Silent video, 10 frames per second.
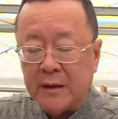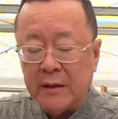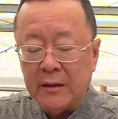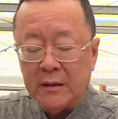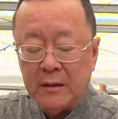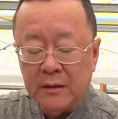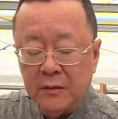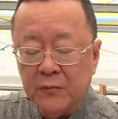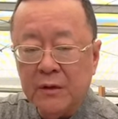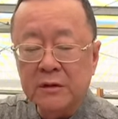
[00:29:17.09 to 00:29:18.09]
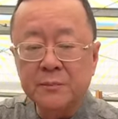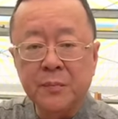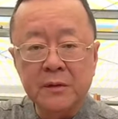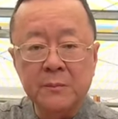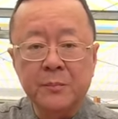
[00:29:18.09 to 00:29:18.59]
type, whether it's
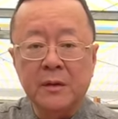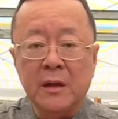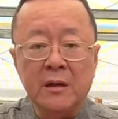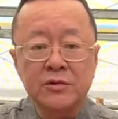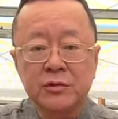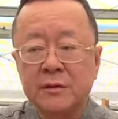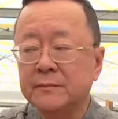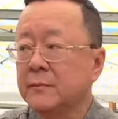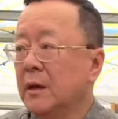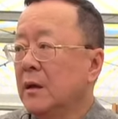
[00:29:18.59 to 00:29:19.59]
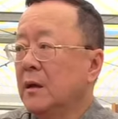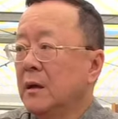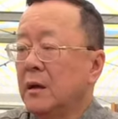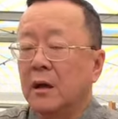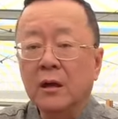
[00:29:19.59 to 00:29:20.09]
bellatulum,
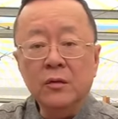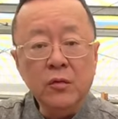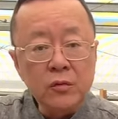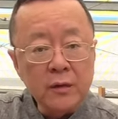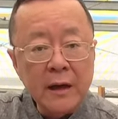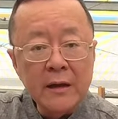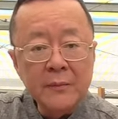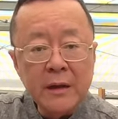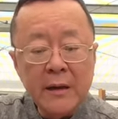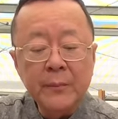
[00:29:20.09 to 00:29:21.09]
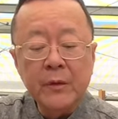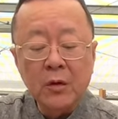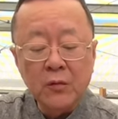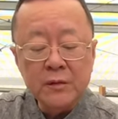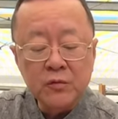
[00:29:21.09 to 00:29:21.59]
leucochitum type,
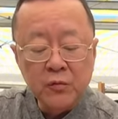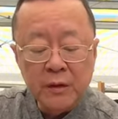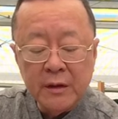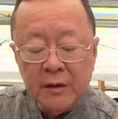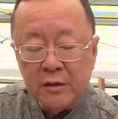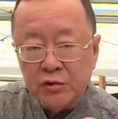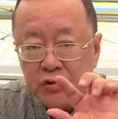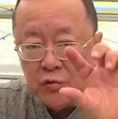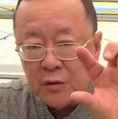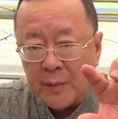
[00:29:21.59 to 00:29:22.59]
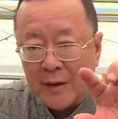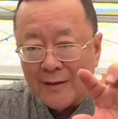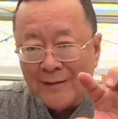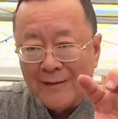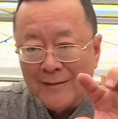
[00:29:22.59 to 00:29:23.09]
always go there in the shorter part
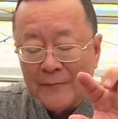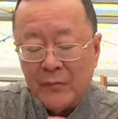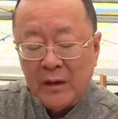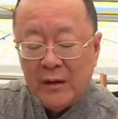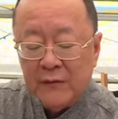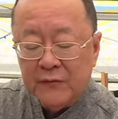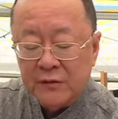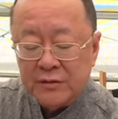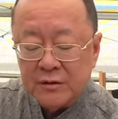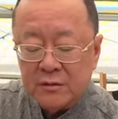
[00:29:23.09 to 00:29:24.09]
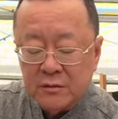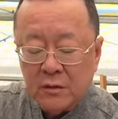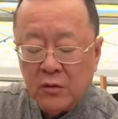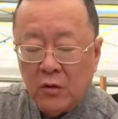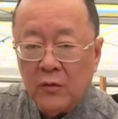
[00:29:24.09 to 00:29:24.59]
versus the
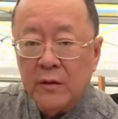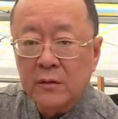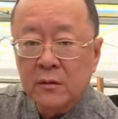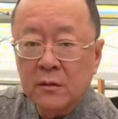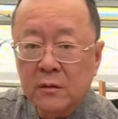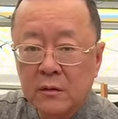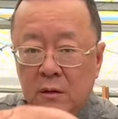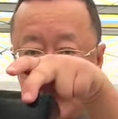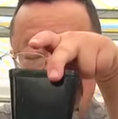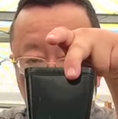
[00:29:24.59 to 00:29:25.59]
long and